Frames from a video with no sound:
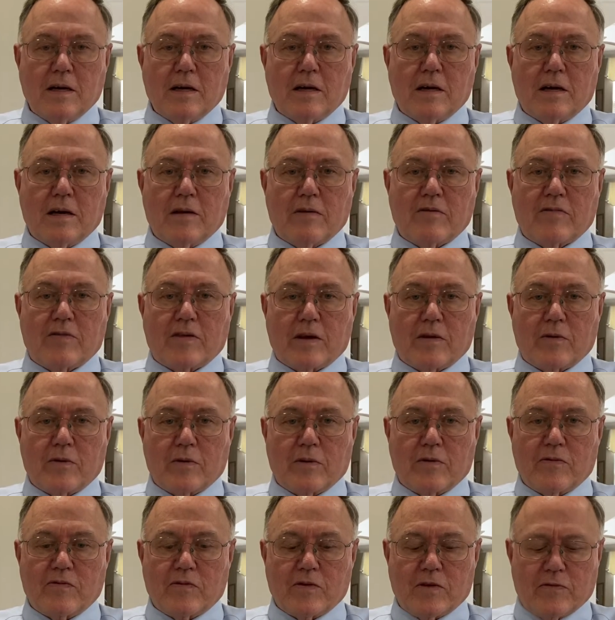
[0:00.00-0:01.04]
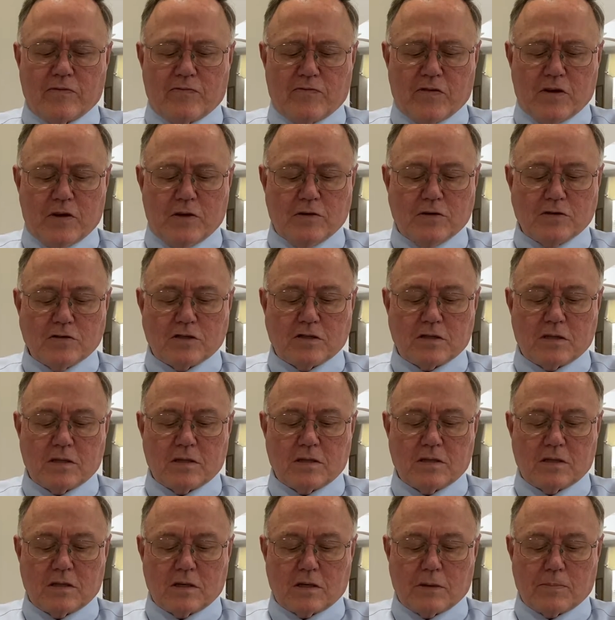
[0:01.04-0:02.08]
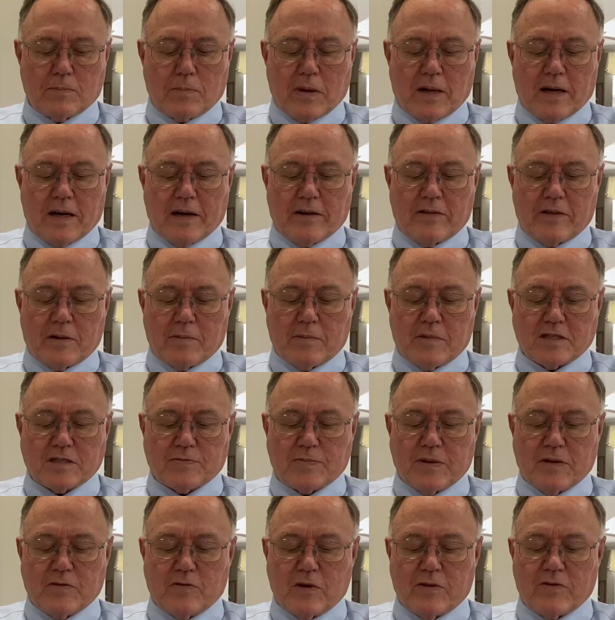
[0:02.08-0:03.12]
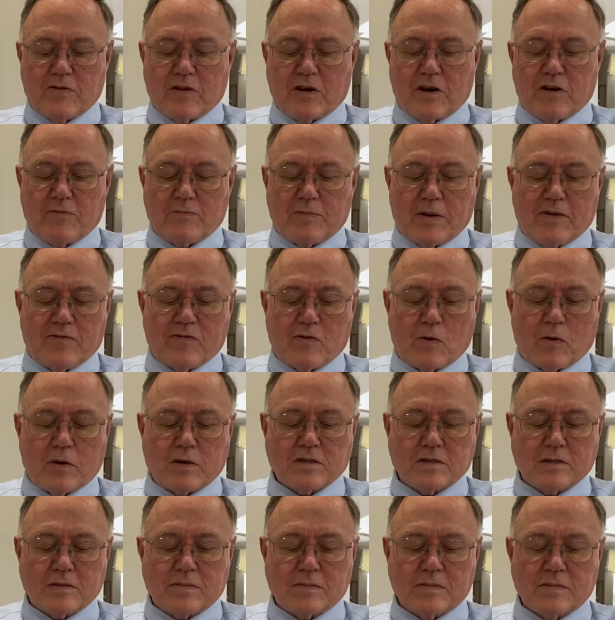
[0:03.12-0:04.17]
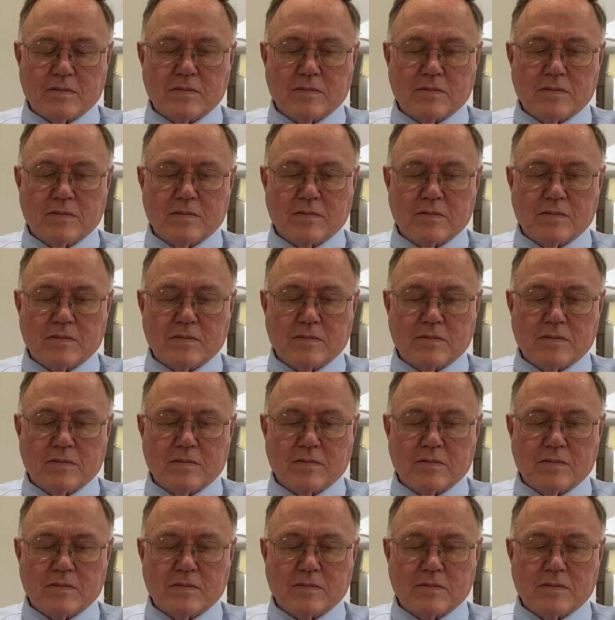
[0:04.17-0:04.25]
and if they refused to comply, they must be driven off by force.